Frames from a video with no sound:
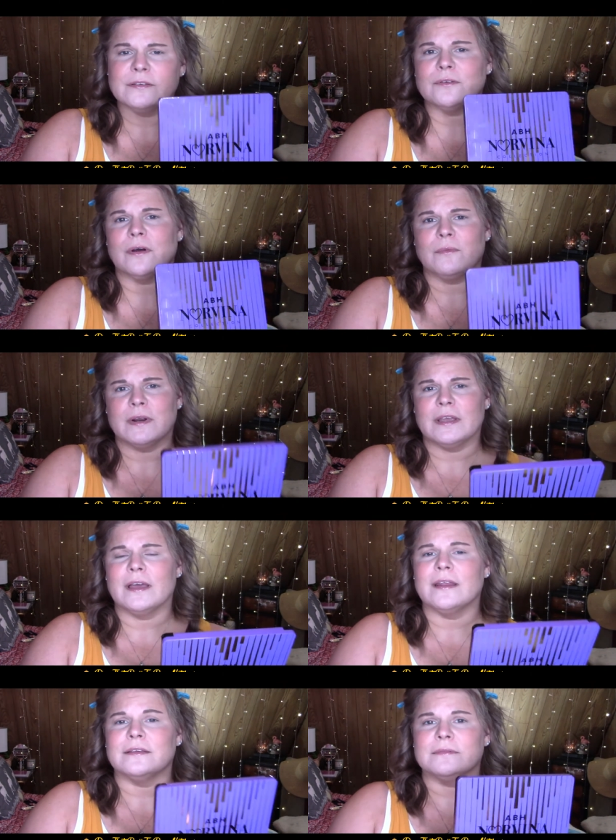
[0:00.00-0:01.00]
so I want to
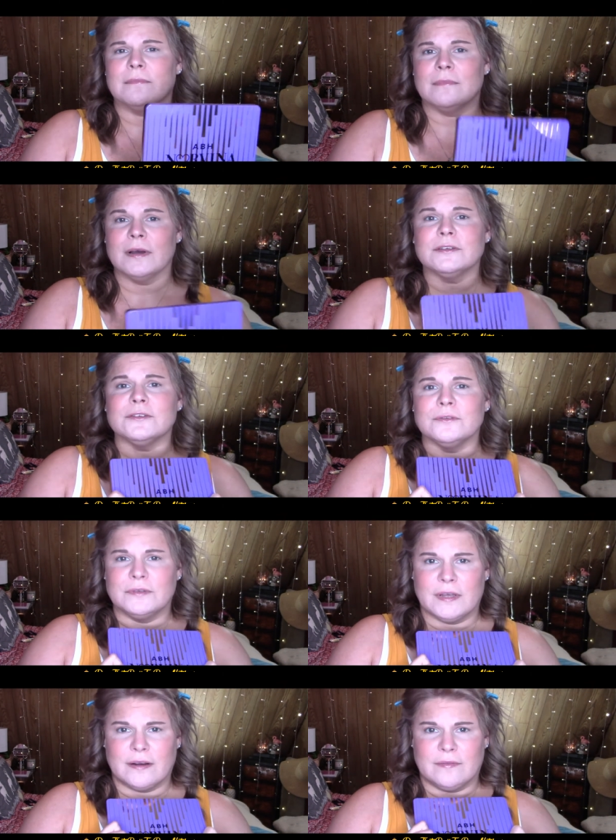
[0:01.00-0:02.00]
get as much
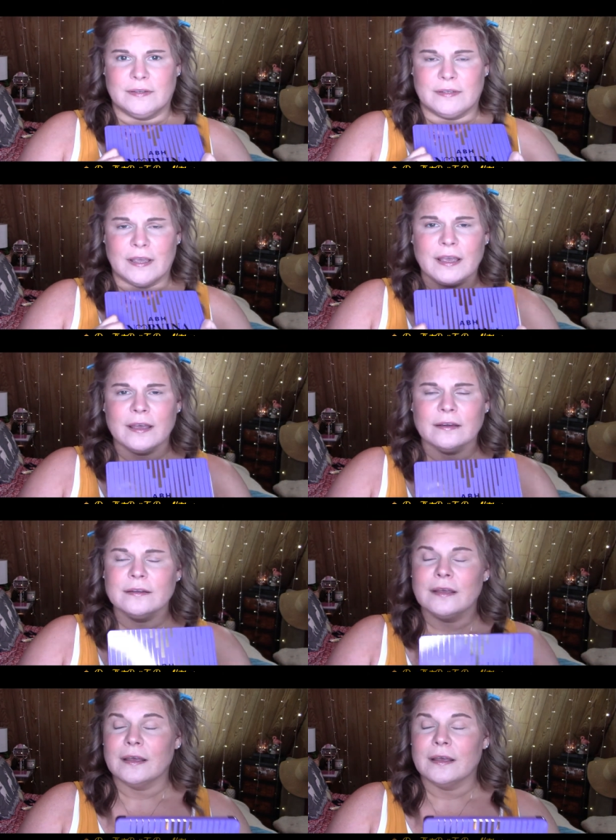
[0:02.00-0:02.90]
use out of it as I can.